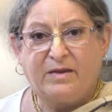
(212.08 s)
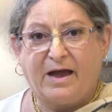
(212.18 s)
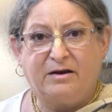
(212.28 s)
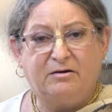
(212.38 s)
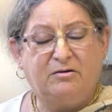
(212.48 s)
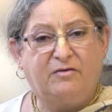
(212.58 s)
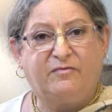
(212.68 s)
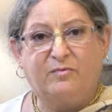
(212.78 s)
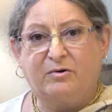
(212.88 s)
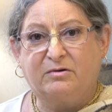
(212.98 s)
and
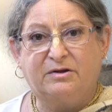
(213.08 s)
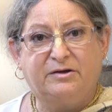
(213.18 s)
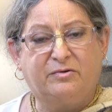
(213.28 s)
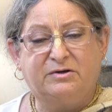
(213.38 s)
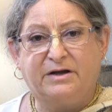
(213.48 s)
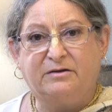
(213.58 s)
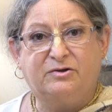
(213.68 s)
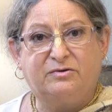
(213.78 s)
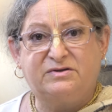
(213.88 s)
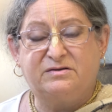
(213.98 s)
enough worldly
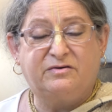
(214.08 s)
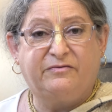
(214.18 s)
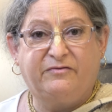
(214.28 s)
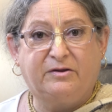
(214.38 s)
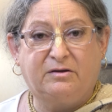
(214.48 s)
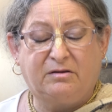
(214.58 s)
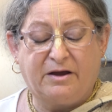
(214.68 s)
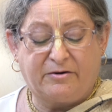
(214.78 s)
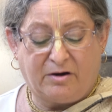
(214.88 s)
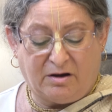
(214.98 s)
credentials to fill a
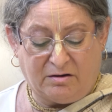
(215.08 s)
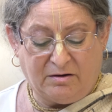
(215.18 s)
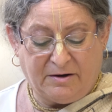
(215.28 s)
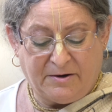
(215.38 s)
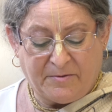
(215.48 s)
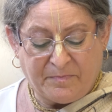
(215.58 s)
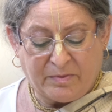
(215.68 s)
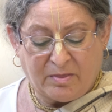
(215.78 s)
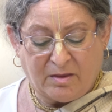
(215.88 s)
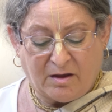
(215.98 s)
letterhead.
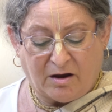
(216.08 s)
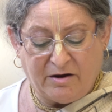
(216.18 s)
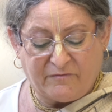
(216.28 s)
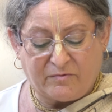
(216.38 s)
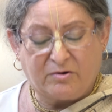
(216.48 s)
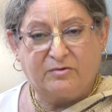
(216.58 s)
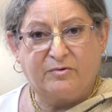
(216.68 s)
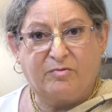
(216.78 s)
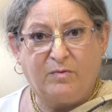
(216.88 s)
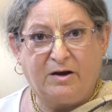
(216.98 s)
I have worked
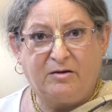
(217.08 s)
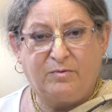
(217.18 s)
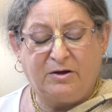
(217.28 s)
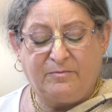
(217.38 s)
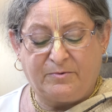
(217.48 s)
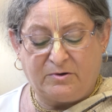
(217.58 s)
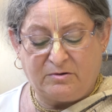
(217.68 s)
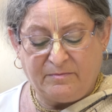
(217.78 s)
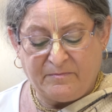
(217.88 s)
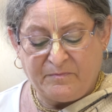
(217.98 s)
with many
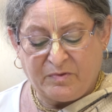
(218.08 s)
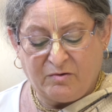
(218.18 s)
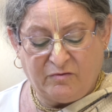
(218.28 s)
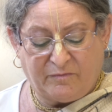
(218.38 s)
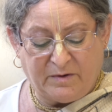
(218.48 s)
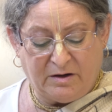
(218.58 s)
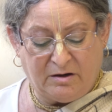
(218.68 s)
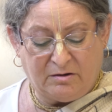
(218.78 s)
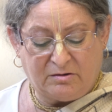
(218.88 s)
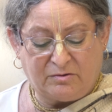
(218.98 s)
people who have been
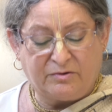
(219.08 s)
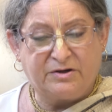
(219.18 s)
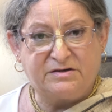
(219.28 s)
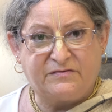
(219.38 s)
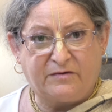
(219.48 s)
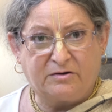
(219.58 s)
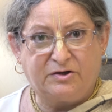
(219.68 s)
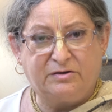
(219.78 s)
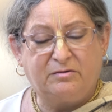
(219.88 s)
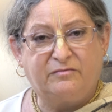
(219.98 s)
ill or
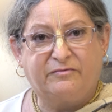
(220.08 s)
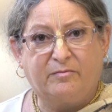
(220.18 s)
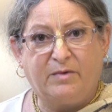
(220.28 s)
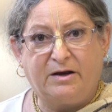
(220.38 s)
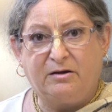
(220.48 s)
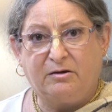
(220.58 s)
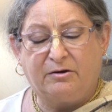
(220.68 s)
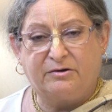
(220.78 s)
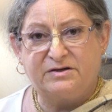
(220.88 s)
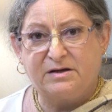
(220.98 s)
dysfunctional for many
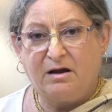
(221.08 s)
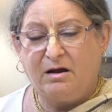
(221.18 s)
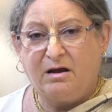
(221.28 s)
years